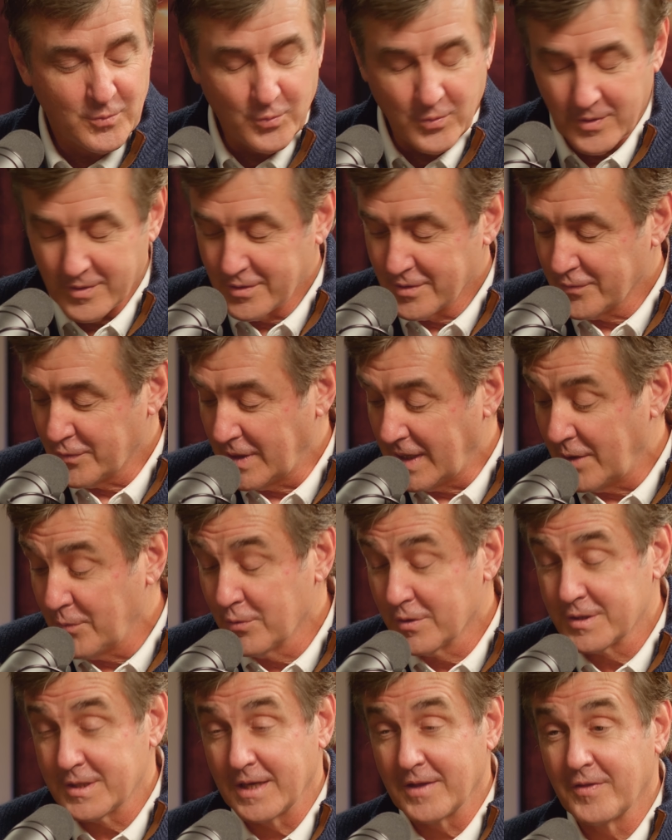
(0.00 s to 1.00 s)
Wonderful. I
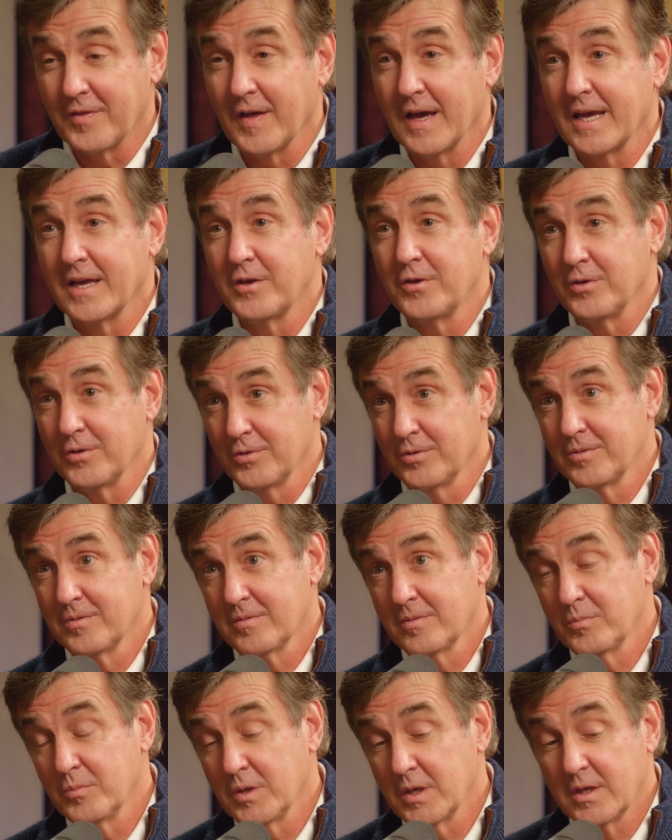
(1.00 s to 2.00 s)
want to say thank you
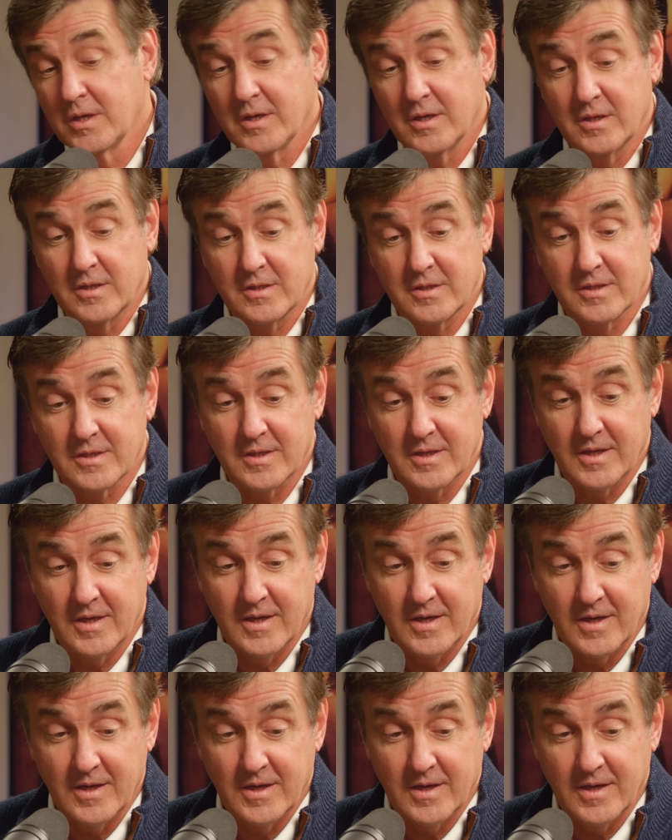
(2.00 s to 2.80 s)
because